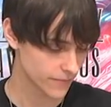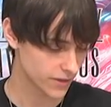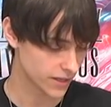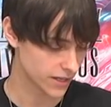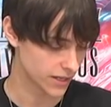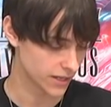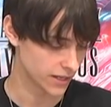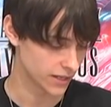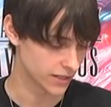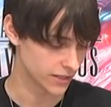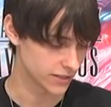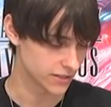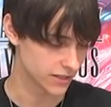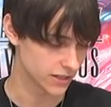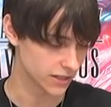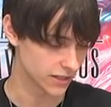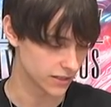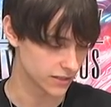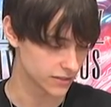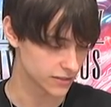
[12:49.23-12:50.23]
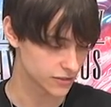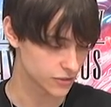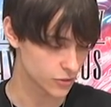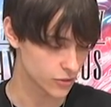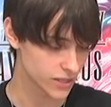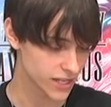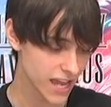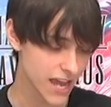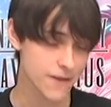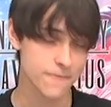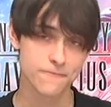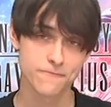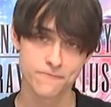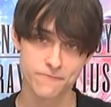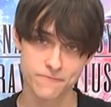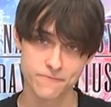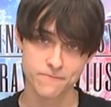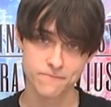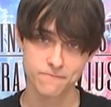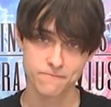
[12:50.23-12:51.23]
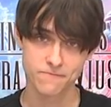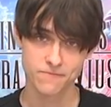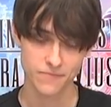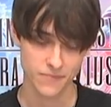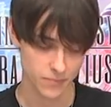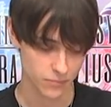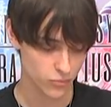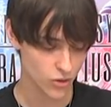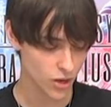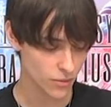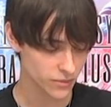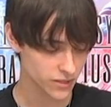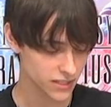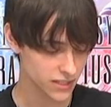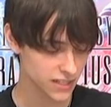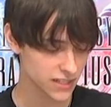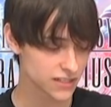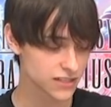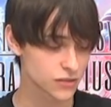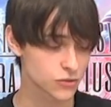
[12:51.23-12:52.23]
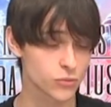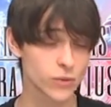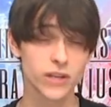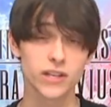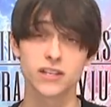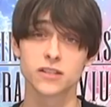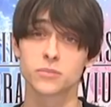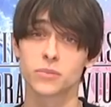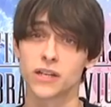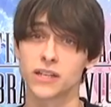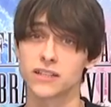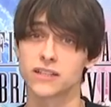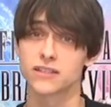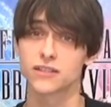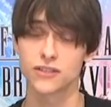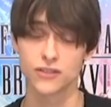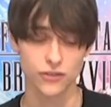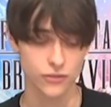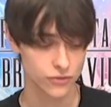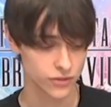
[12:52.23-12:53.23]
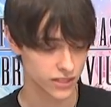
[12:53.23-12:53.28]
And so again, probably the easiest way to explain this to you